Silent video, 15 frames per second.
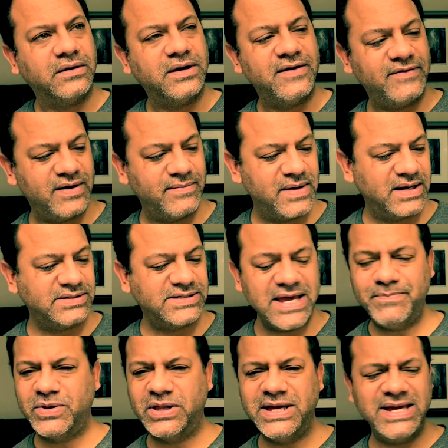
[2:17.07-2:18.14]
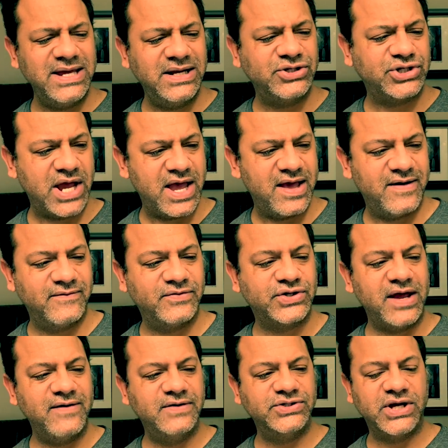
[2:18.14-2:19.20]
Nivea Men Deep Clean Shave,
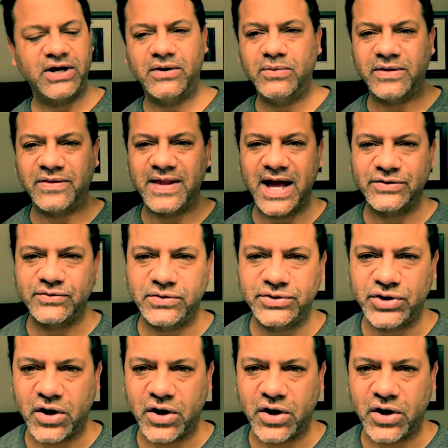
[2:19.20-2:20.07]
shaving gel with natural